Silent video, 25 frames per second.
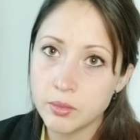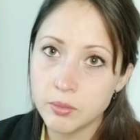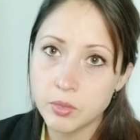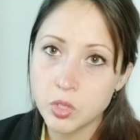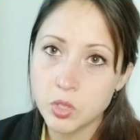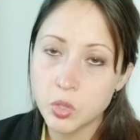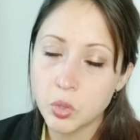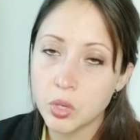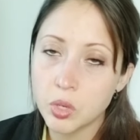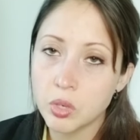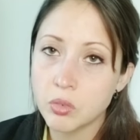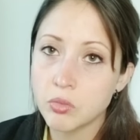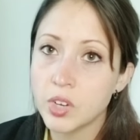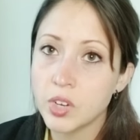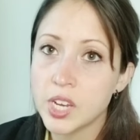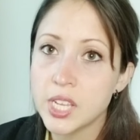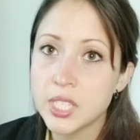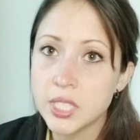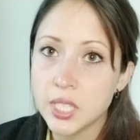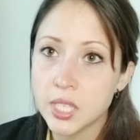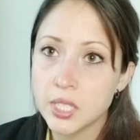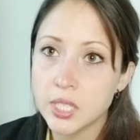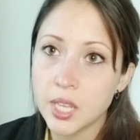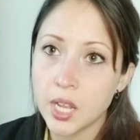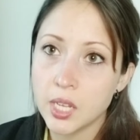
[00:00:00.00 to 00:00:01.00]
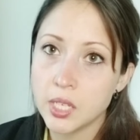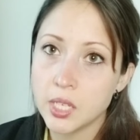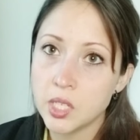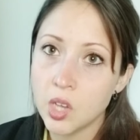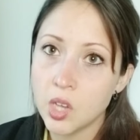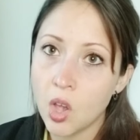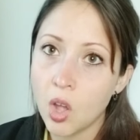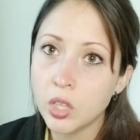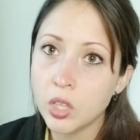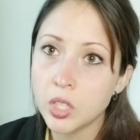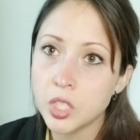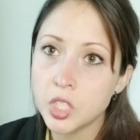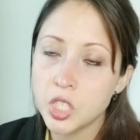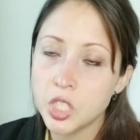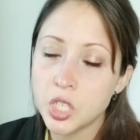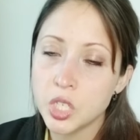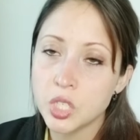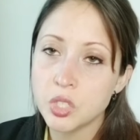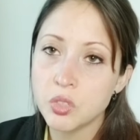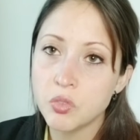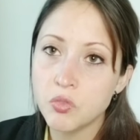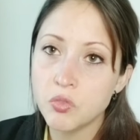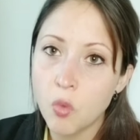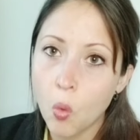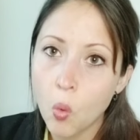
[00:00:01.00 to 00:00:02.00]
sort of racist ideology
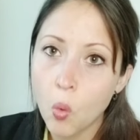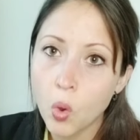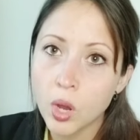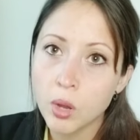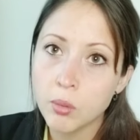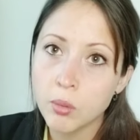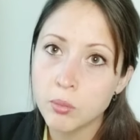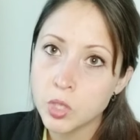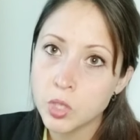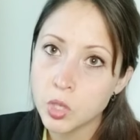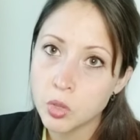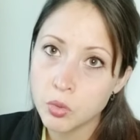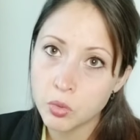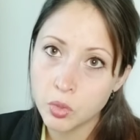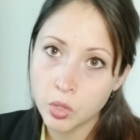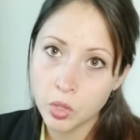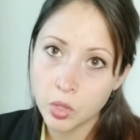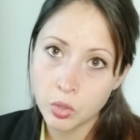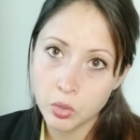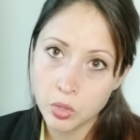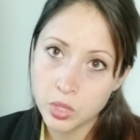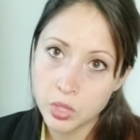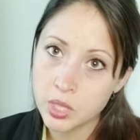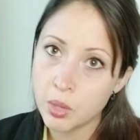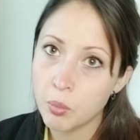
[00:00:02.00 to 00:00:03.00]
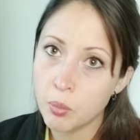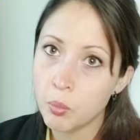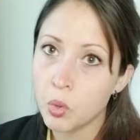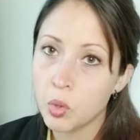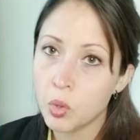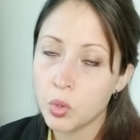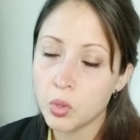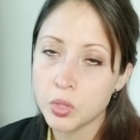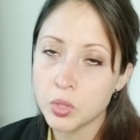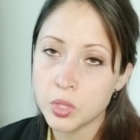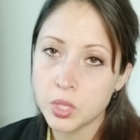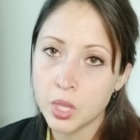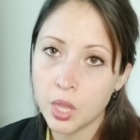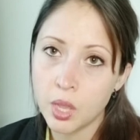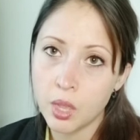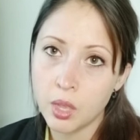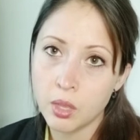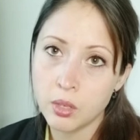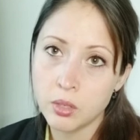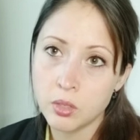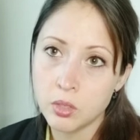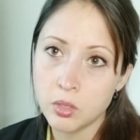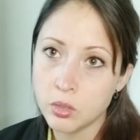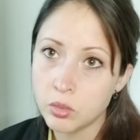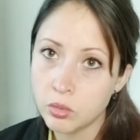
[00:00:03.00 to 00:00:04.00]
is formed through symbols
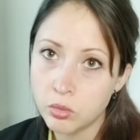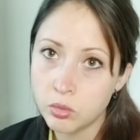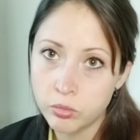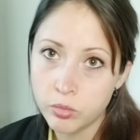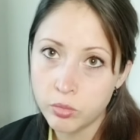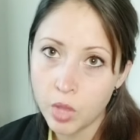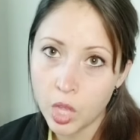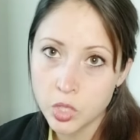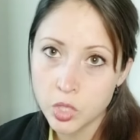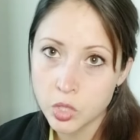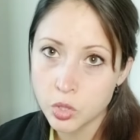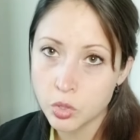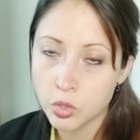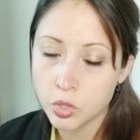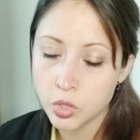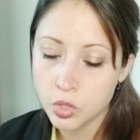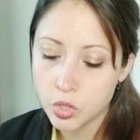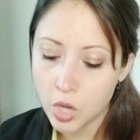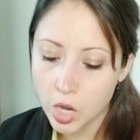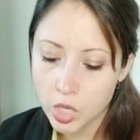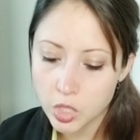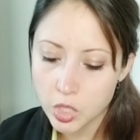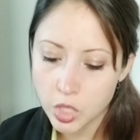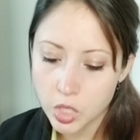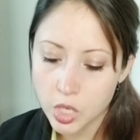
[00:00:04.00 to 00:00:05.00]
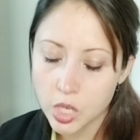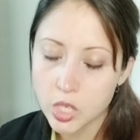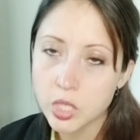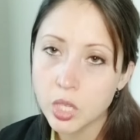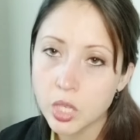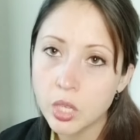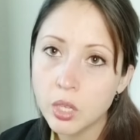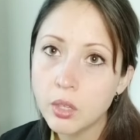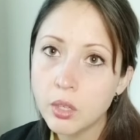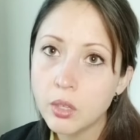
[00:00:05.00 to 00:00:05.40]
and logical structures,